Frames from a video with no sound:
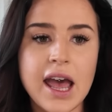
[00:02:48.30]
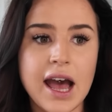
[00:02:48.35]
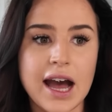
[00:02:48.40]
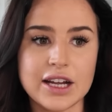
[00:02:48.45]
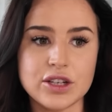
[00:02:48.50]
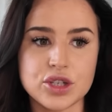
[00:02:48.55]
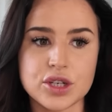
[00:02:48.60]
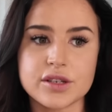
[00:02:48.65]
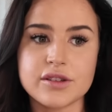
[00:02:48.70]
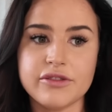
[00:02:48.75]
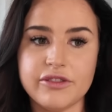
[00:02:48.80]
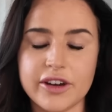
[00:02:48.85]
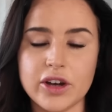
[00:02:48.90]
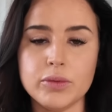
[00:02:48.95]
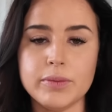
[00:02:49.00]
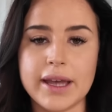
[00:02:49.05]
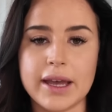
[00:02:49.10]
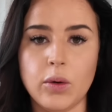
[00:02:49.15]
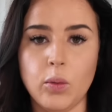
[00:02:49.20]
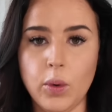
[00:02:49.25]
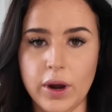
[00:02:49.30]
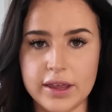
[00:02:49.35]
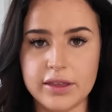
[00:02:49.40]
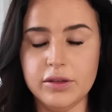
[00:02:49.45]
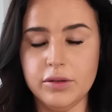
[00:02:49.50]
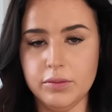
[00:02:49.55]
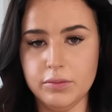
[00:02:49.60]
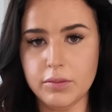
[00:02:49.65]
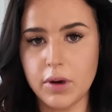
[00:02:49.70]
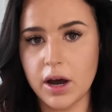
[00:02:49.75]
and just film it
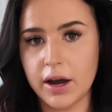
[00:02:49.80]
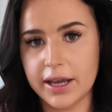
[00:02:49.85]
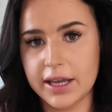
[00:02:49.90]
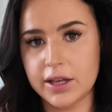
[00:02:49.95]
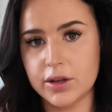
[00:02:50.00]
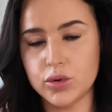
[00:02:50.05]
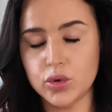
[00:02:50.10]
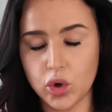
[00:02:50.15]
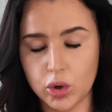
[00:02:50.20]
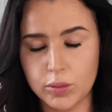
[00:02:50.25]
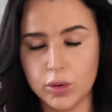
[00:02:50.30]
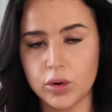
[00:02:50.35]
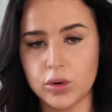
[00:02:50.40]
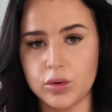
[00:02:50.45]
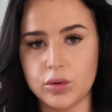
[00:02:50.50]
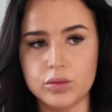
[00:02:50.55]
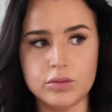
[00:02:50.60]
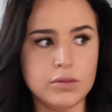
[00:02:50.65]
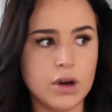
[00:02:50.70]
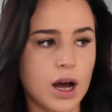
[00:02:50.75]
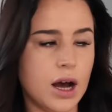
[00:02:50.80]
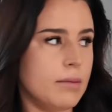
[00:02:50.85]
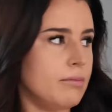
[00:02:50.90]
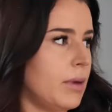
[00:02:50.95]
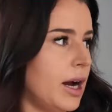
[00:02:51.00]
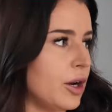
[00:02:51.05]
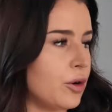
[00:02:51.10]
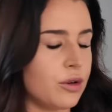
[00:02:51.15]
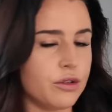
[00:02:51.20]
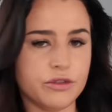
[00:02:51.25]
with my normal uh,
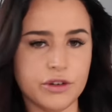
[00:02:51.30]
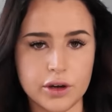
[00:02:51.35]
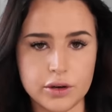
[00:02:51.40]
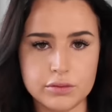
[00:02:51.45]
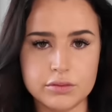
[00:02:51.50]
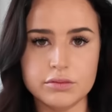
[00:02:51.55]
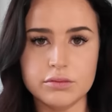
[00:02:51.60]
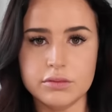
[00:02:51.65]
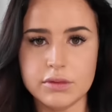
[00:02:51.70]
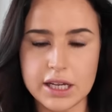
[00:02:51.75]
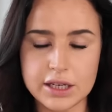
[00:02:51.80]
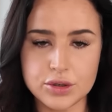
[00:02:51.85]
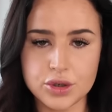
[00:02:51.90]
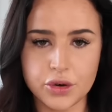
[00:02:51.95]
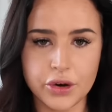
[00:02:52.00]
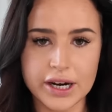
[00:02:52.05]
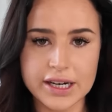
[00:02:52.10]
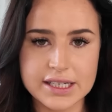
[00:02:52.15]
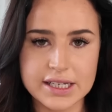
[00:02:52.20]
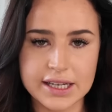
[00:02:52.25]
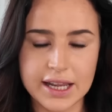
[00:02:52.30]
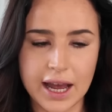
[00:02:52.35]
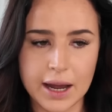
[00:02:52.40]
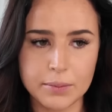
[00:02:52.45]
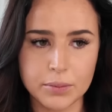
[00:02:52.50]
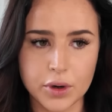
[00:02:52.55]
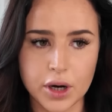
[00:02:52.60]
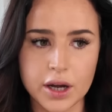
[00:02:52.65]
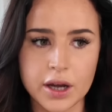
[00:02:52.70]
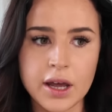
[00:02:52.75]
microphone integrated
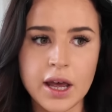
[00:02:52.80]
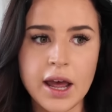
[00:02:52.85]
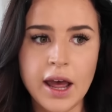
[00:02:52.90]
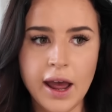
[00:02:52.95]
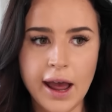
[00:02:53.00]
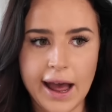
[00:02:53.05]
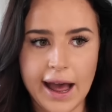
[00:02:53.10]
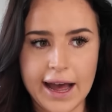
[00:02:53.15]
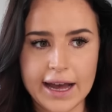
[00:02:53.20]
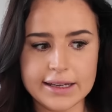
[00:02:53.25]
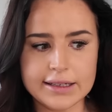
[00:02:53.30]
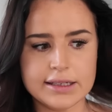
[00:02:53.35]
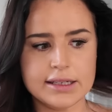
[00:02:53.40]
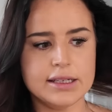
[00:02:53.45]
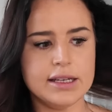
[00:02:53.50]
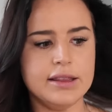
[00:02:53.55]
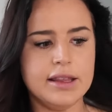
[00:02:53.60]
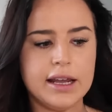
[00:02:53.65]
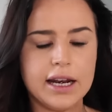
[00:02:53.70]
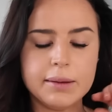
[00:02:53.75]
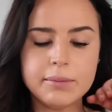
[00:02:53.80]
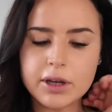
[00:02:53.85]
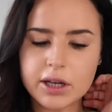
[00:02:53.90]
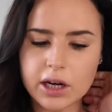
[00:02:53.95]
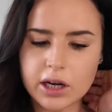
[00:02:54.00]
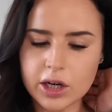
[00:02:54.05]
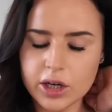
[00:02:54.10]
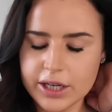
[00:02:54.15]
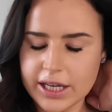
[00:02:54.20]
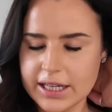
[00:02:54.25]
camera and then I'm
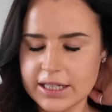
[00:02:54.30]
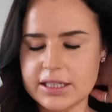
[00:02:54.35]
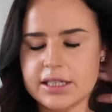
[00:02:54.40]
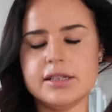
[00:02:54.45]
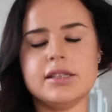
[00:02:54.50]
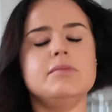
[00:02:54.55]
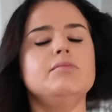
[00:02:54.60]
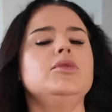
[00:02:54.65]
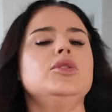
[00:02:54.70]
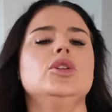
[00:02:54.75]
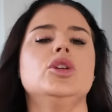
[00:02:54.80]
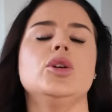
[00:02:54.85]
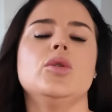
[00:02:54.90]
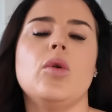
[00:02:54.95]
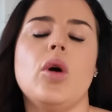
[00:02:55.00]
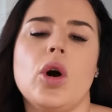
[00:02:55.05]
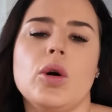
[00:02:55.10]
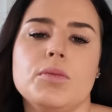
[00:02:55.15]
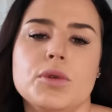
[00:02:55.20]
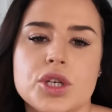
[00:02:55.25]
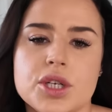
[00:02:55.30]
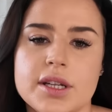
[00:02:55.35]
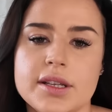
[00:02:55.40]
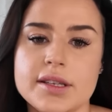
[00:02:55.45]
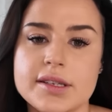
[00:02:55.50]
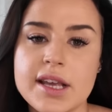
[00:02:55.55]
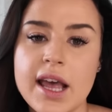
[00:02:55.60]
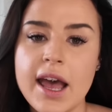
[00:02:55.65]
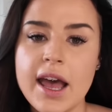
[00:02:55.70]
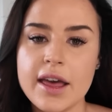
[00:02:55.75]
gonna look into some new
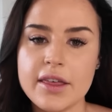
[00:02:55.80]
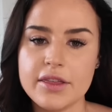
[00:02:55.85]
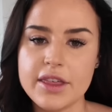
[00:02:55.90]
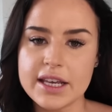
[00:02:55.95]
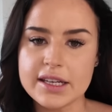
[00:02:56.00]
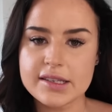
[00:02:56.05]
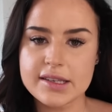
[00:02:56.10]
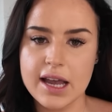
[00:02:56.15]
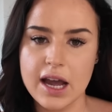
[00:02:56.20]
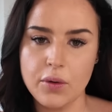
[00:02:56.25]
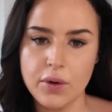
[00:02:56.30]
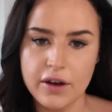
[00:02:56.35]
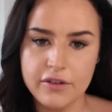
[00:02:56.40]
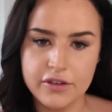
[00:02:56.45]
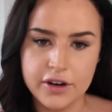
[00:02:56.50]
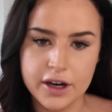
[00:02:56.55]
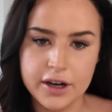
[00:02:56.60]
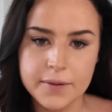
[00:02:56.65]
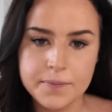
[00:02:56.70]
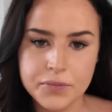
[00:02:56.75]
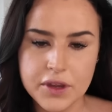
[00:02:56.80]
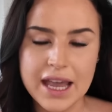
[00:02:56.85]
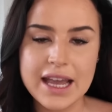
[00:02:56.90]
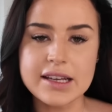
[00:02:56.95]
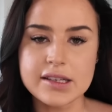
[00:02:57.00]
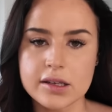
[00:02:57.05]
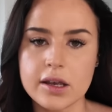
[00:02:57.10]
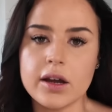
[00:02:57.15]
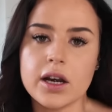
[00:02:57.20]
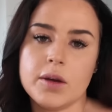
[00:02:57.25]
options. This however
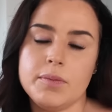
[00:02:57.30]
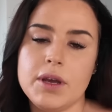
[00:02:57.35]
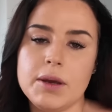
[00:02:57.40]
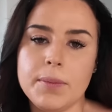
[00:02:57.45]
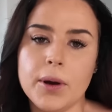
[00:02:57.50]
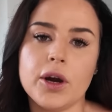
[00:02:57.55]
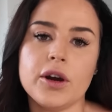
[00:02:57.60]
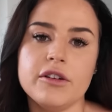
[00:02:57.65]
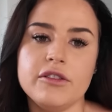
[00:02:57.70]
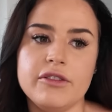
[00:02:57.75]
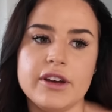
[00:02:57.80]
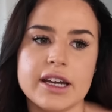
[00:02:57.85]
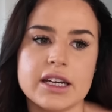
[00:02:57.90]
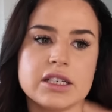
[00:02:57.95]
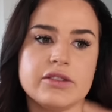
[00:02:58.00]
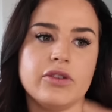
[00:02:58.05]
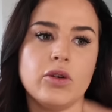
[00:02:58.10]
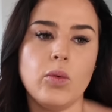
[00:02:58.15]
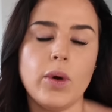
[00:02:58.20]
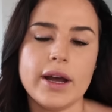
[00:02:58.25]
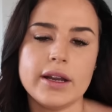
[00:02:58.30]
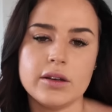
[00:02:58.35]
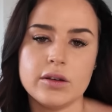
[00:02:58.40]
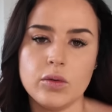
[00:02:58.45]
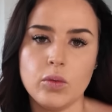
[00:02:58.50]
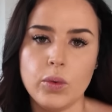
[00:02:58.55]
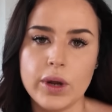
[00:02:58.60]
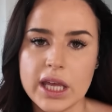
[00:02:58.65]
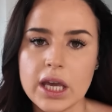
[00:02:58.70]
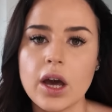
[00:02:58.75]
is gonna be perfect for
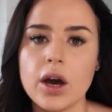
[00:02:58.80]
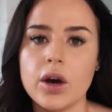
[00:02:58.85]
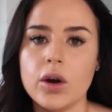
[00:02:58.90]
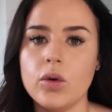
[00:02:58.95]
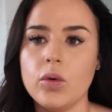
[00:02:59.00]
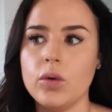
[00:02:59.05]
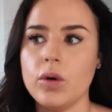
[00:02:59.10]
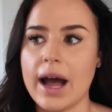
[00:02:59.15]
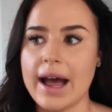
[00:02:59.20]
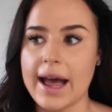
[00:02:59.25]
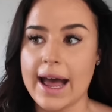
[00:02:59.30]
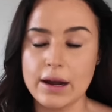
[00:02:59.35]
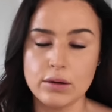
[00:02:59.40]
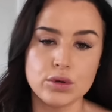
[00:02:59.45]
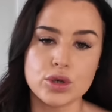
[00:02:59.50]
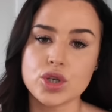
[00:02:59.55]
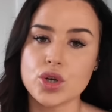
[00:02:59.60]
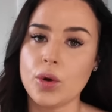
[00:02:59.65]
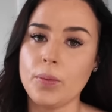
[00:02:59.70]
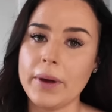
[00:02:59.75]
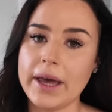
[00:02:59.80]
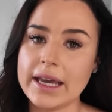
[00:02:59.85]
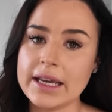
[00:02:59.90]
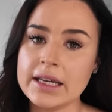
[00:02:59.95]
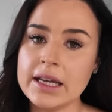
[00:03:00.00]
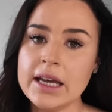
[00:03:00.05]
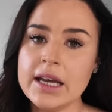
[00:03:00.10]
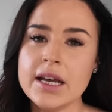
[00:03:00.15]
when we go out shopping.